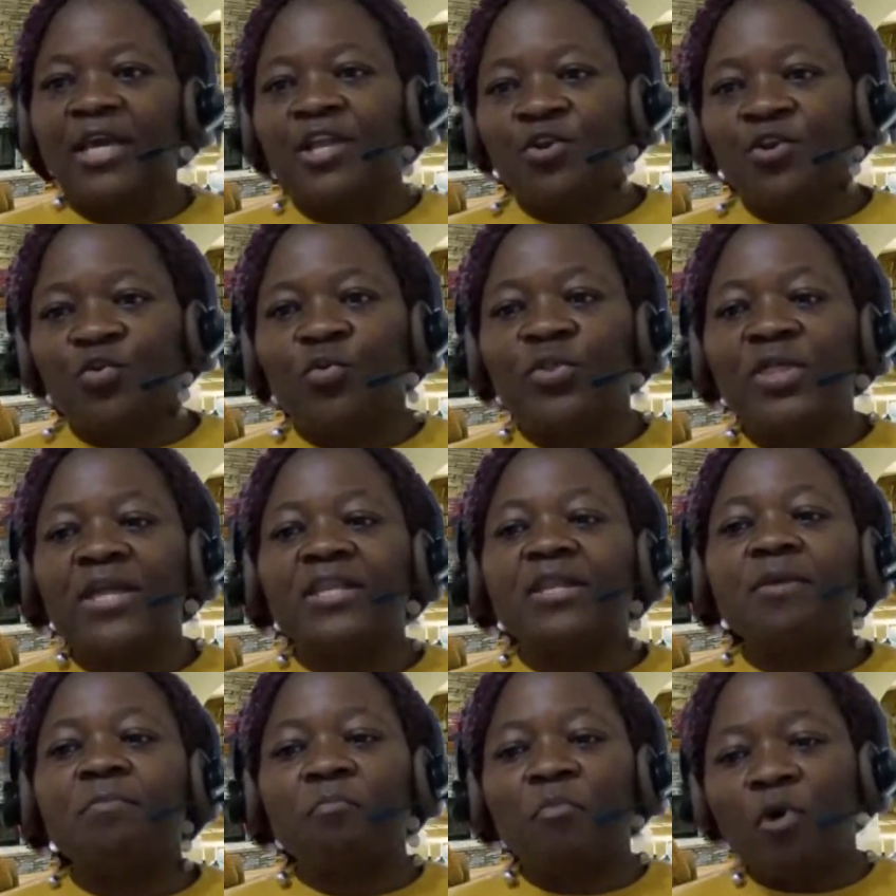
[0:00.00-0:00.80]
Know that
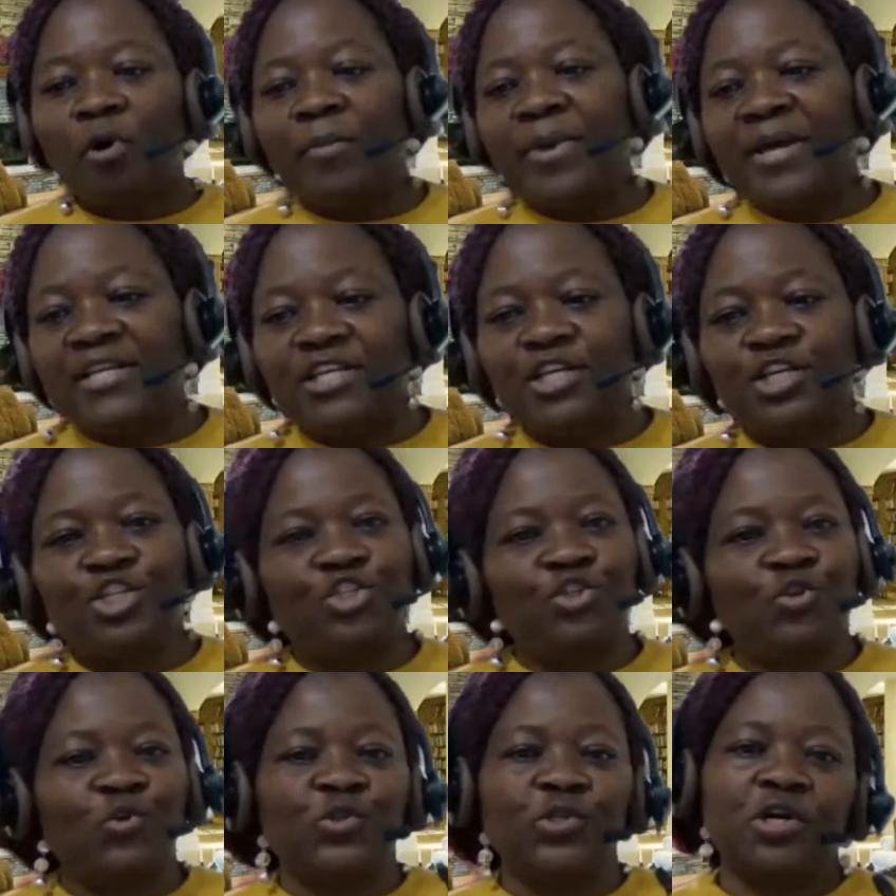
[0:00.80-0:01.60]
the moment he
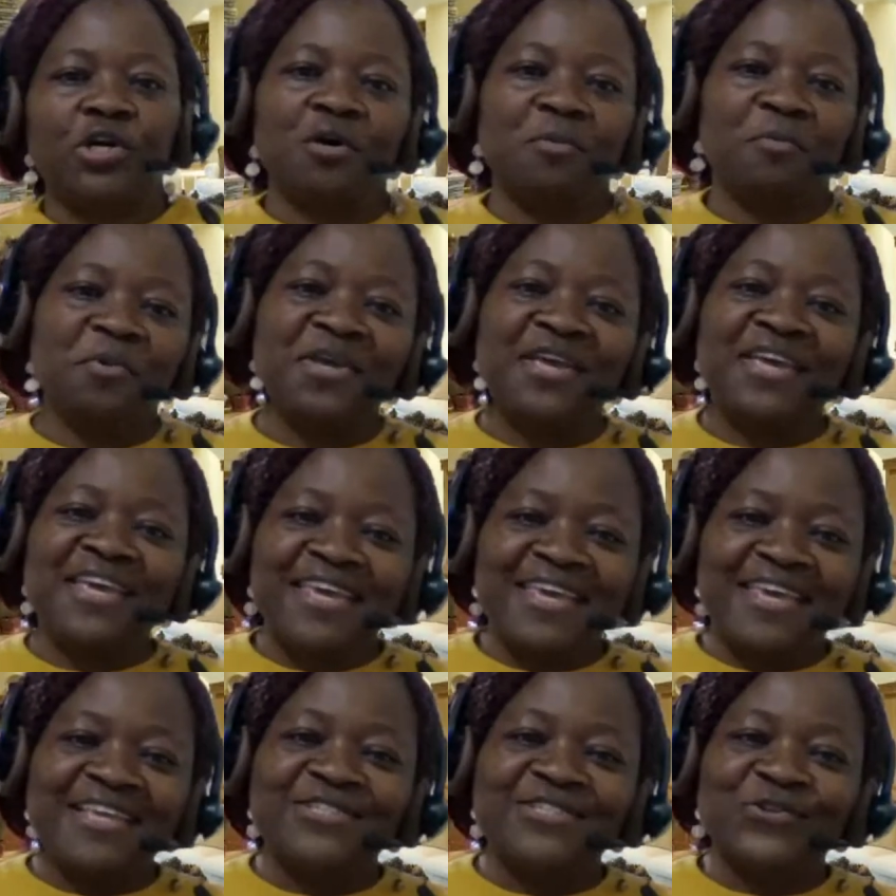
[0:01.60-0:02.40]
shows up,
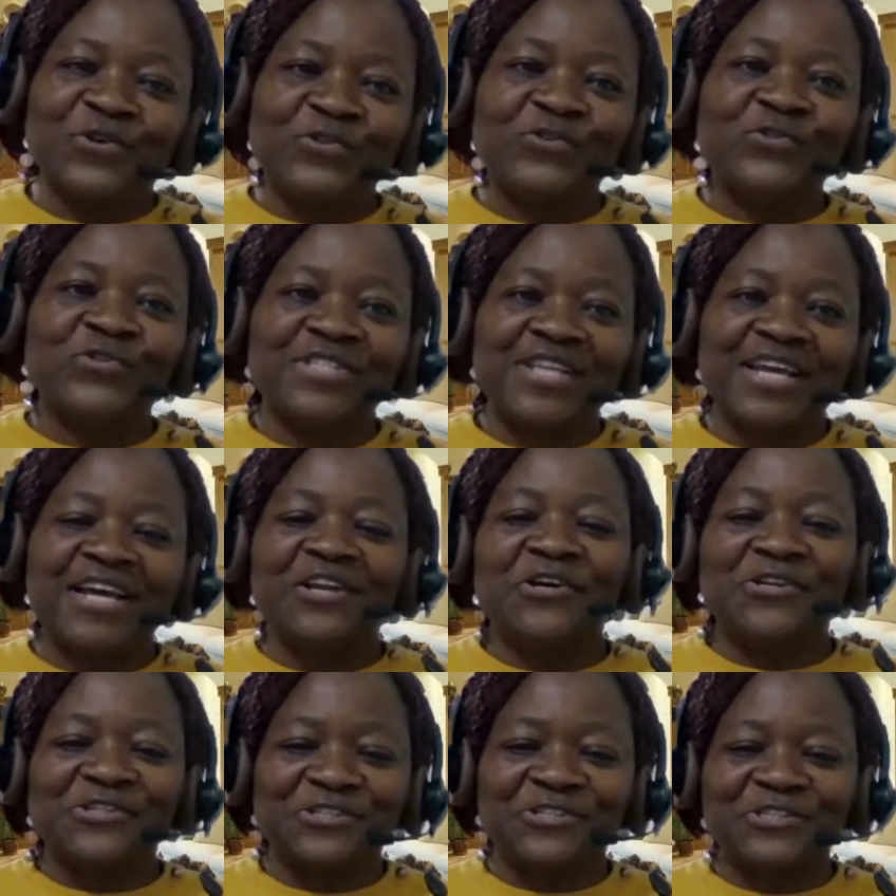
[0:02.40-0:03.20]
he is going to tell
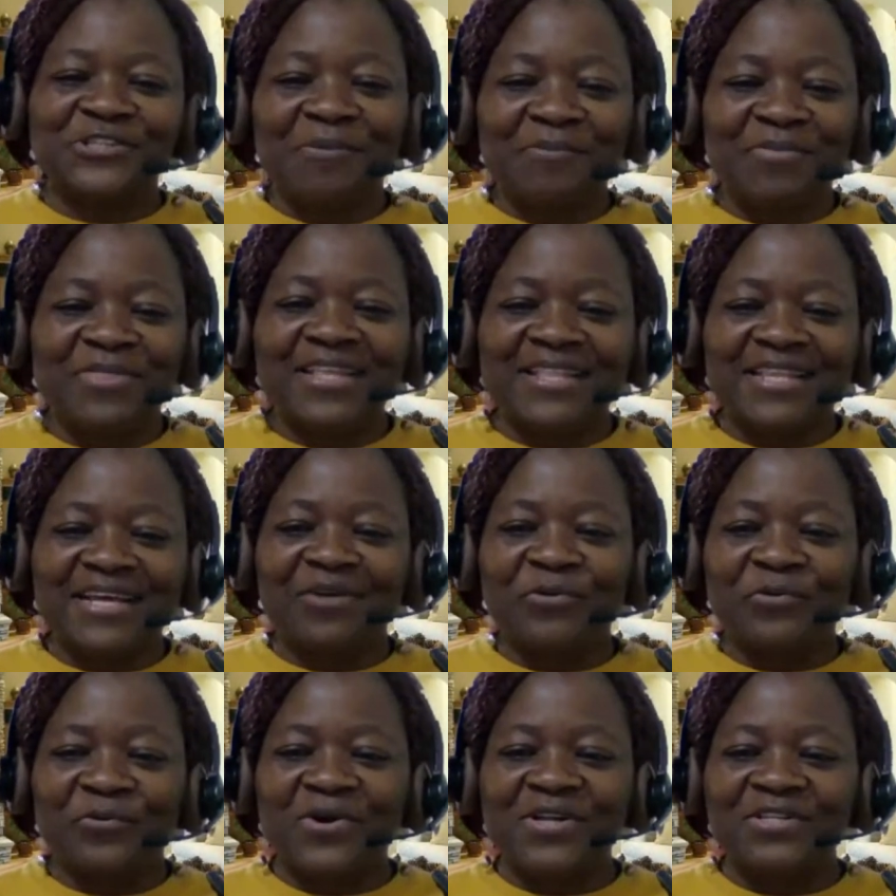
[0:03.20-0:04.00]
us something
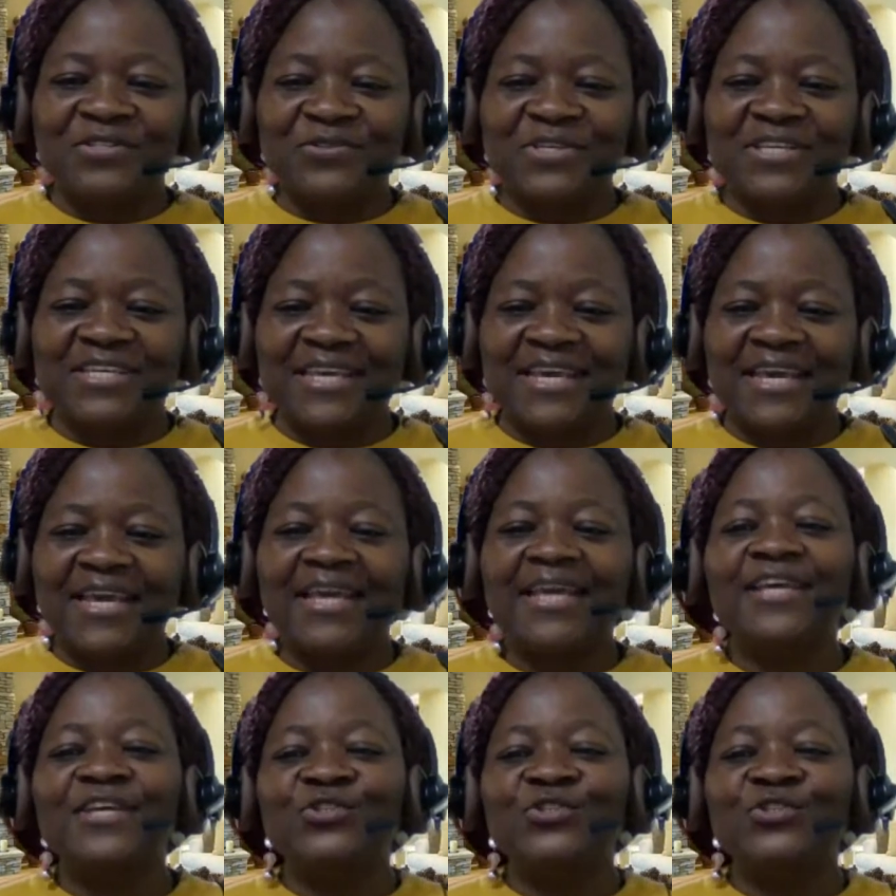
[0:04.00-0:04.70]
that we want to hear.